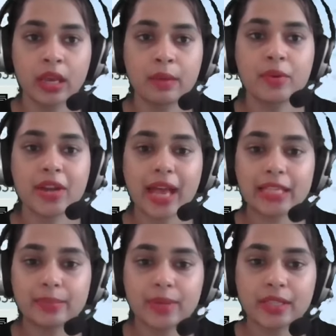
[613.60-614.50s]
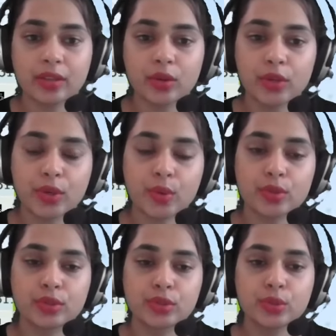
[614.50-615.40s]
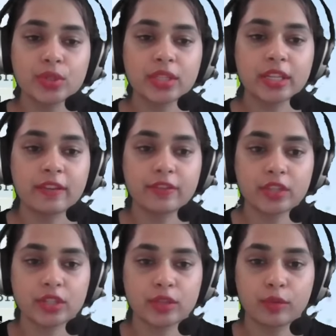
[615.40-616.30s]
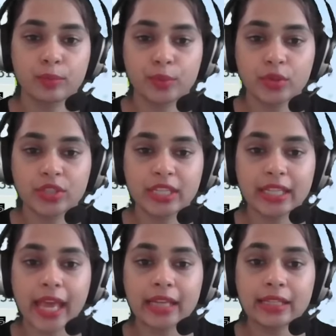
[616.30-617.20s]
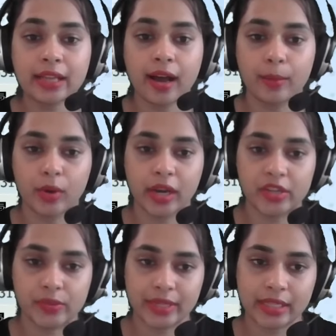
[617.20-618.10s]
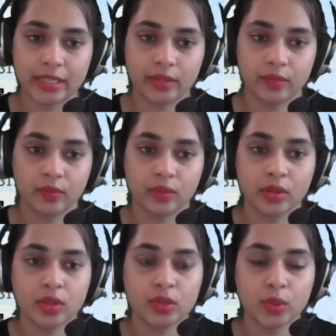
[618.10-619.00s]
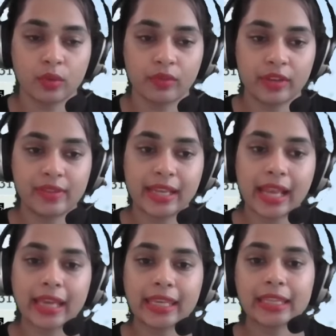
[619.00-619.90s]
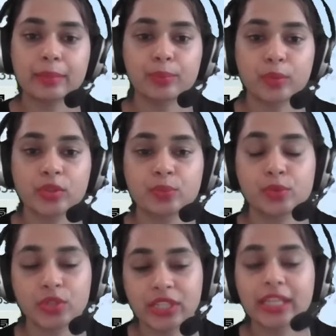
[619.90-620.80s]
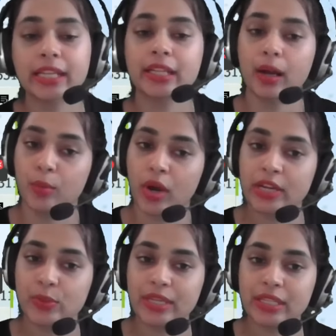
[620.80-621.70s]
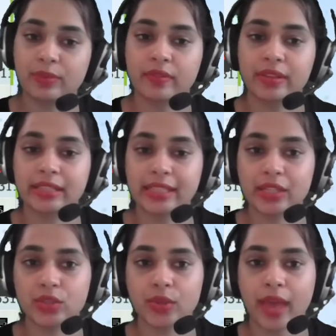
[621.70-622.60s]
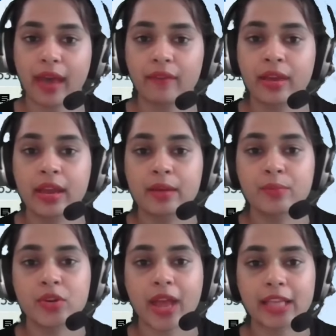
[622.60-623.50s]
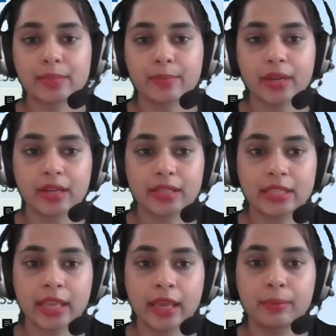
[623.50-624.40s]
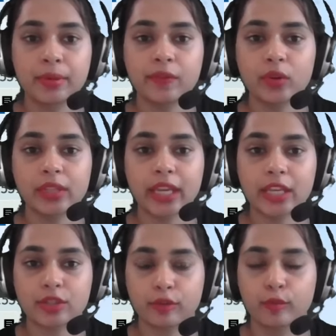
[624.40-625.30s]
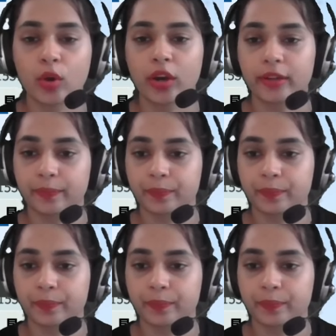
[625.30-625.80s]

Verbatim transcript: Marasmus occurs due to the deficiency of protein and carbohydrates. So when we are lacking the protein and carbohydrates, we will tend to have marasmus before the age of 1.